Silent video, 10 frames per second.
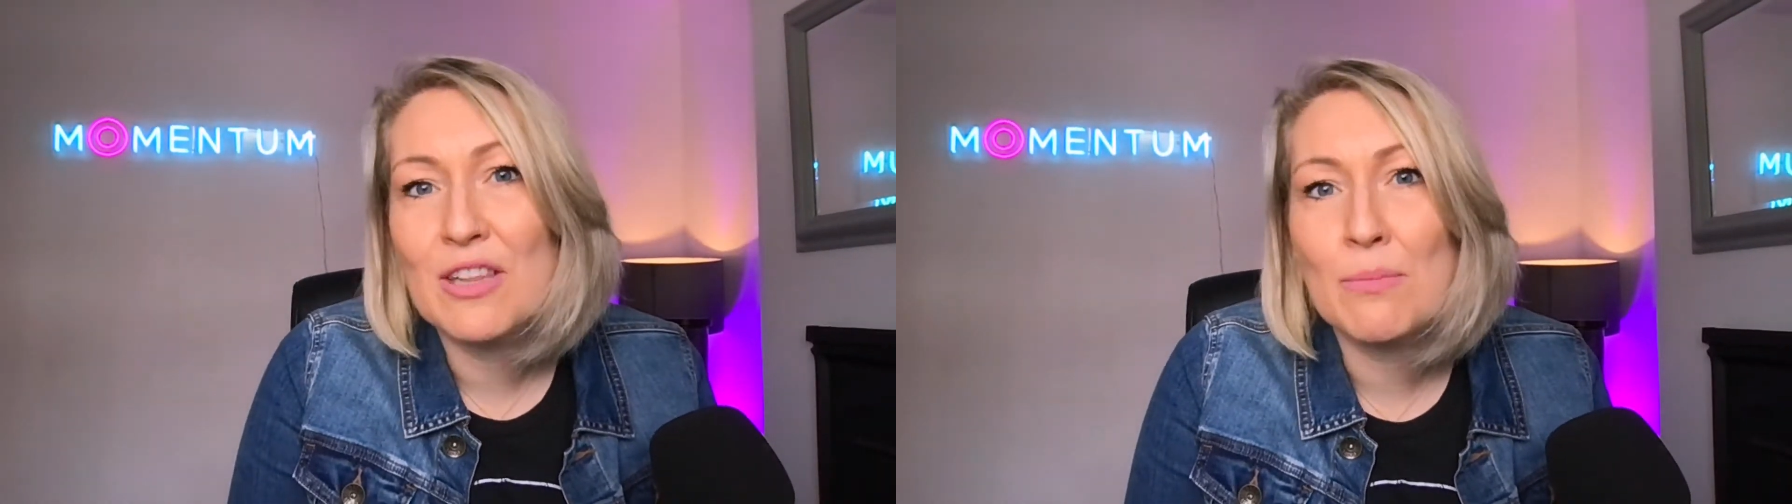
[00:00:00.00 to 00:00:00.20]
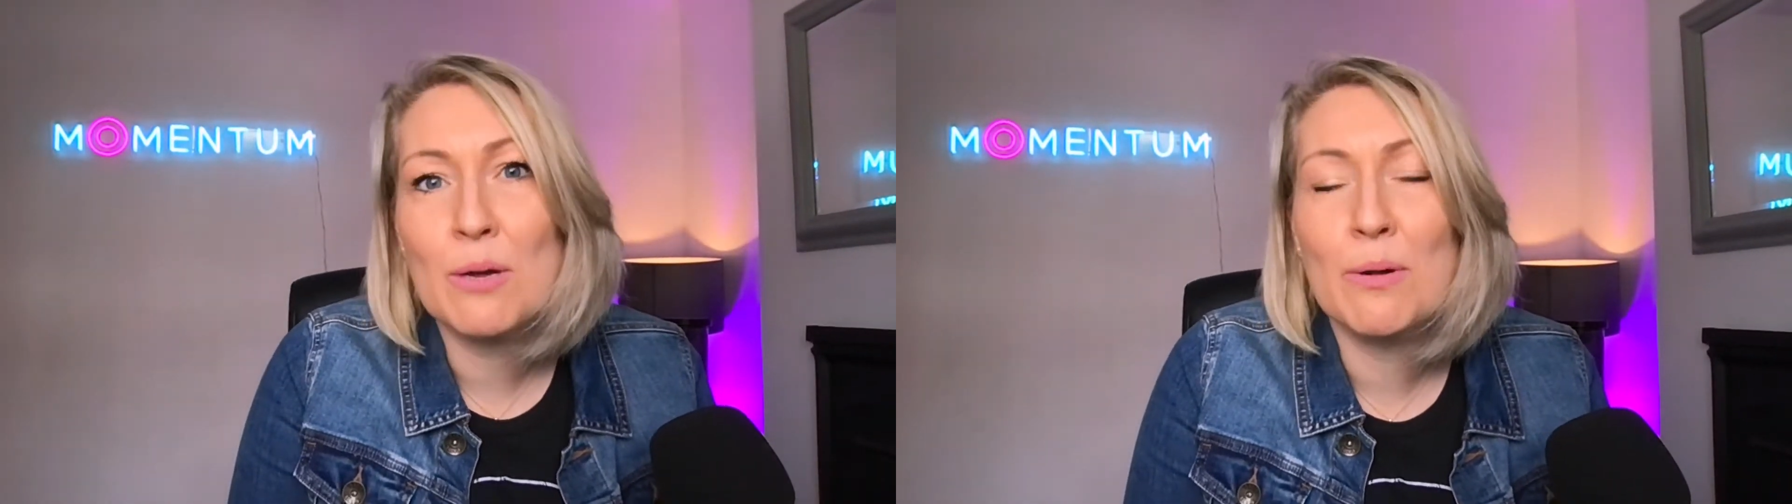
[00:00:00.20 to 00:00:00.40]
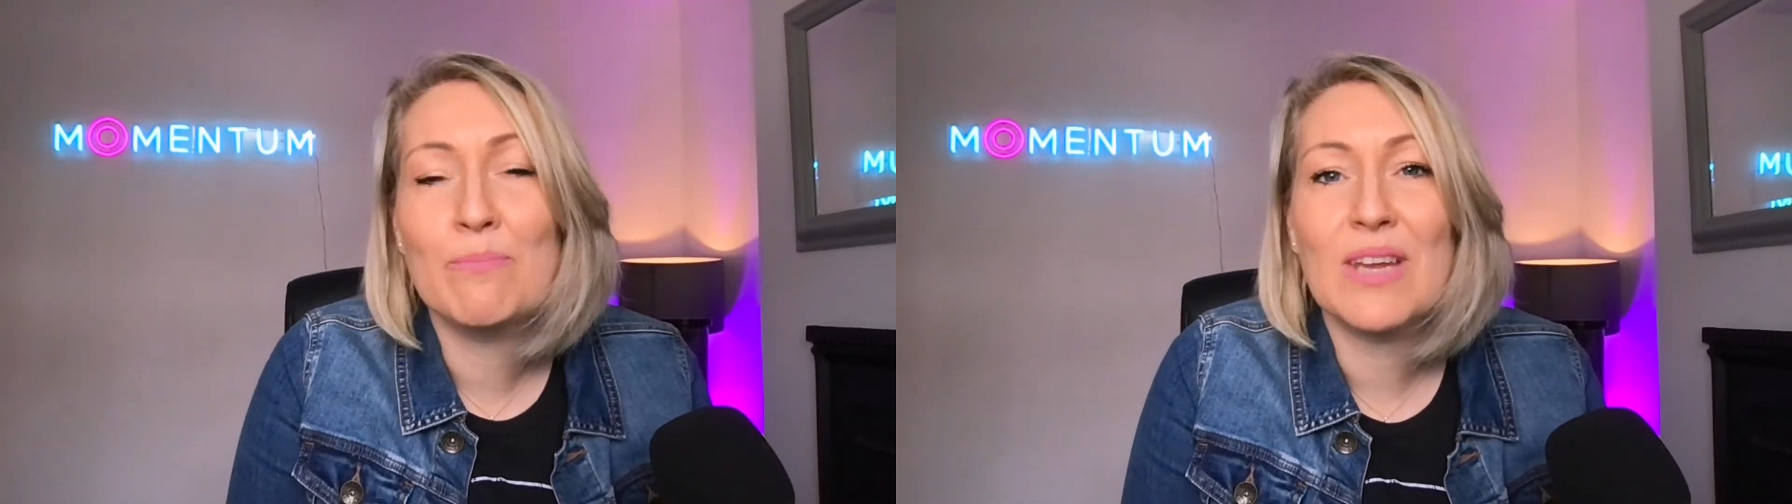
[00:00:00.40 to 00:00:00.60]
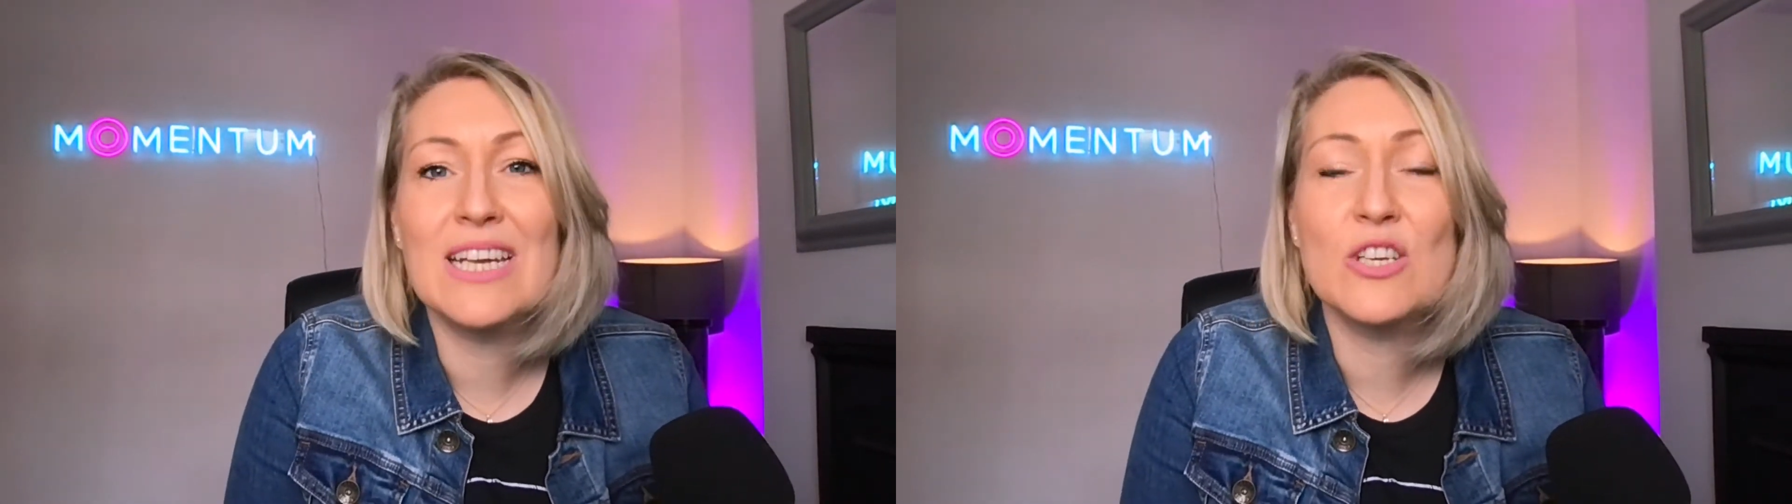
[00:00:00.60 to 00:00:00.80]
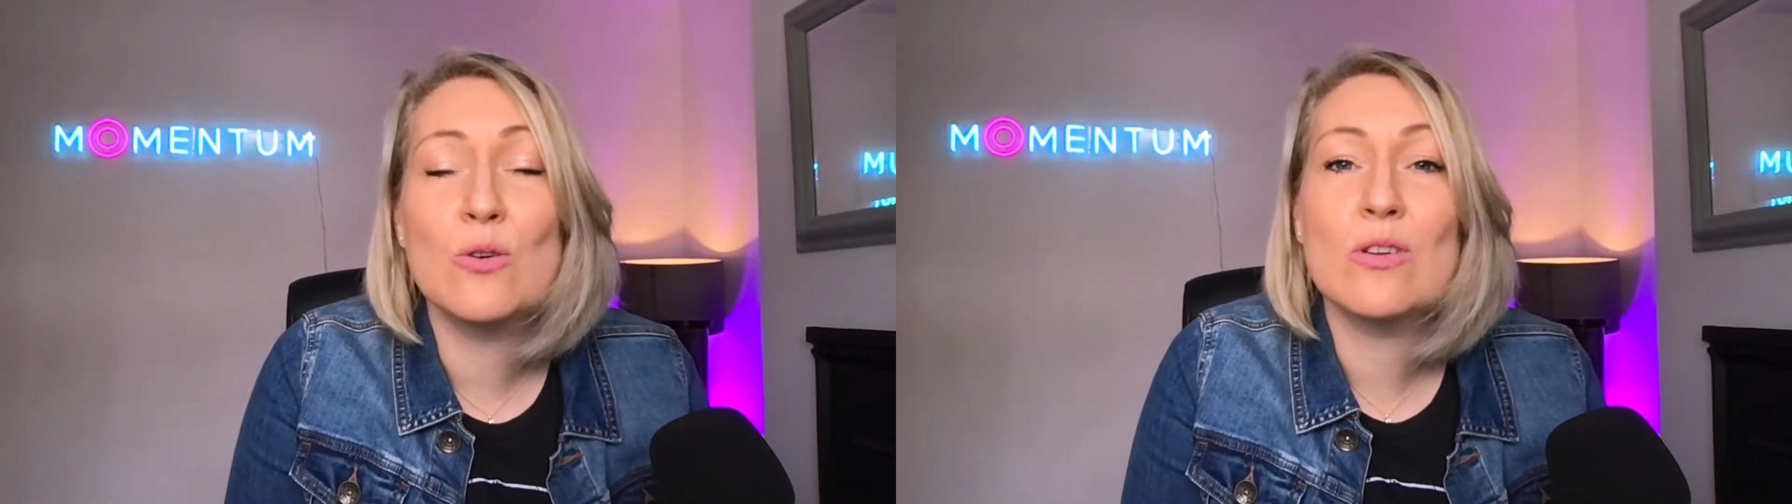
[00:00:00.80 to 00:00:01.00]
moment
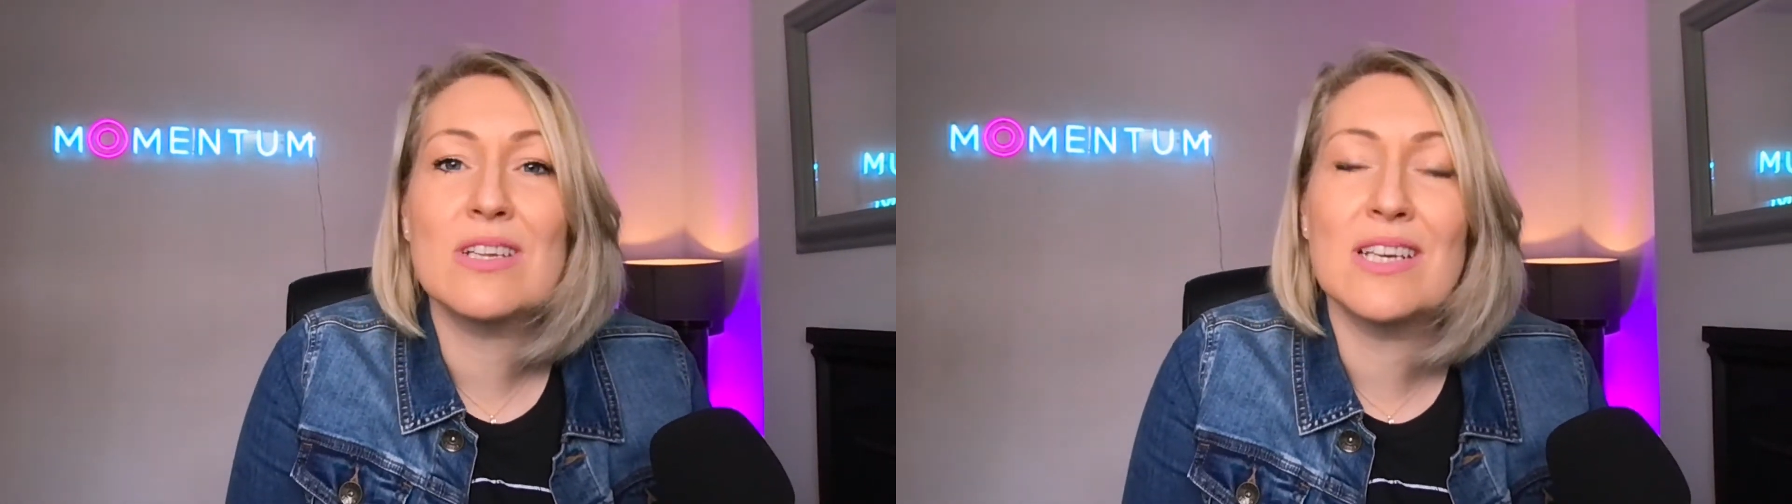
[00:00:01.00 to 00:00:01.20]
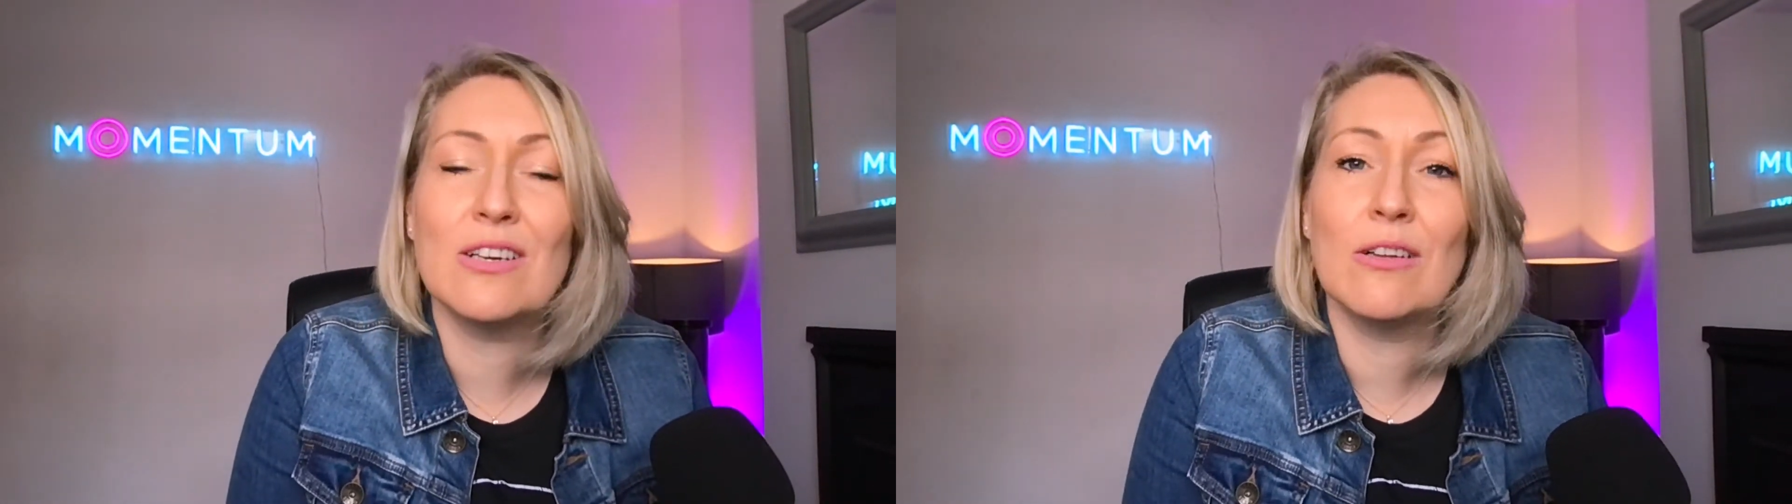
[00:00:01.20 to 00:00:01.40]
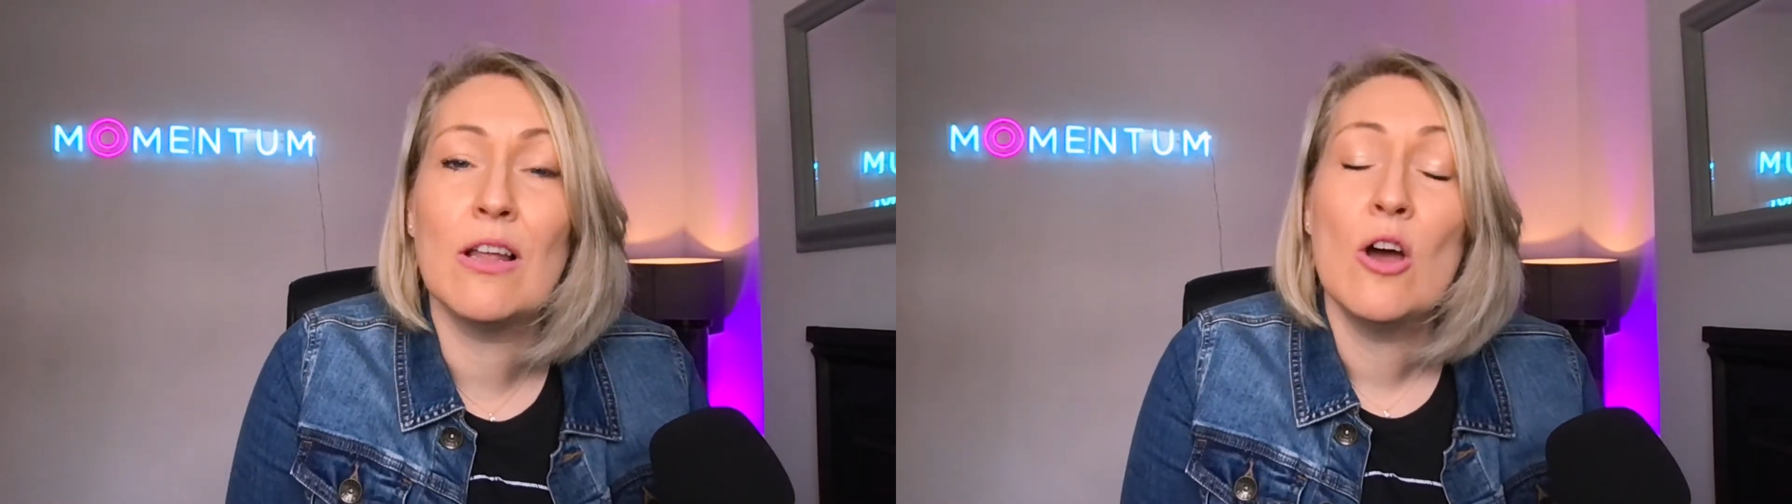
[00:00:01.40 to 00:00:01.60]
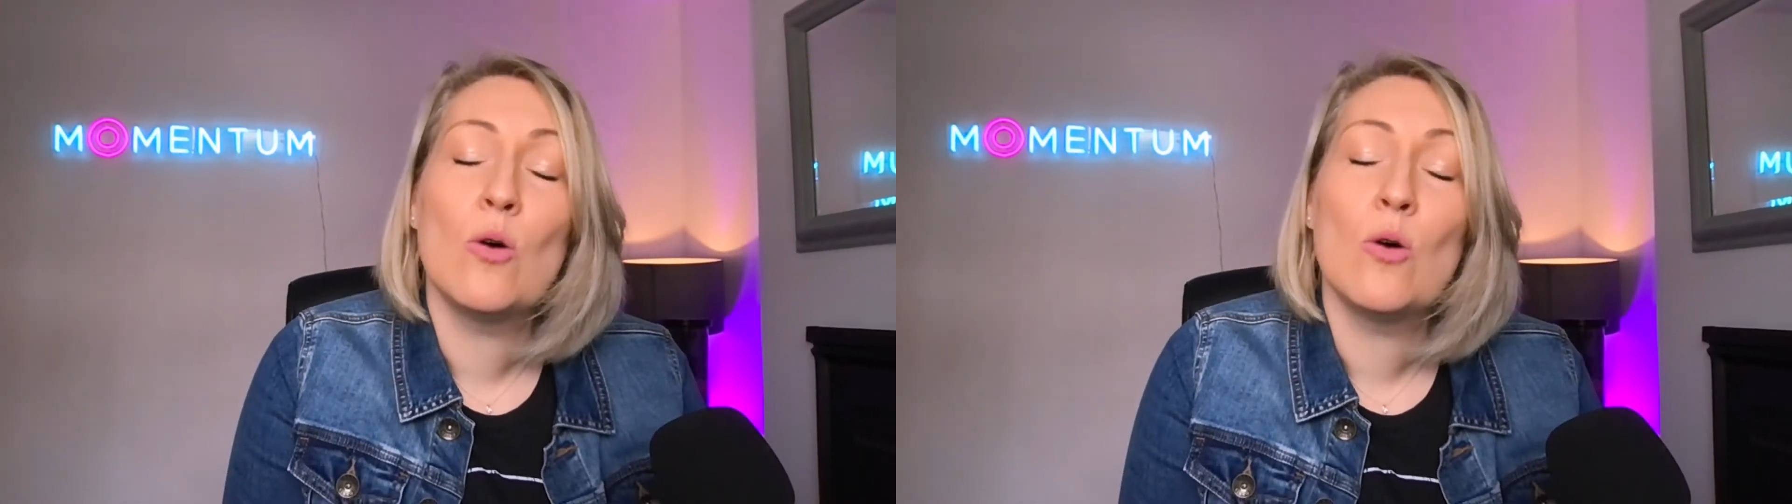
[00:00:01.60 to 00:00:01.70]
is you're still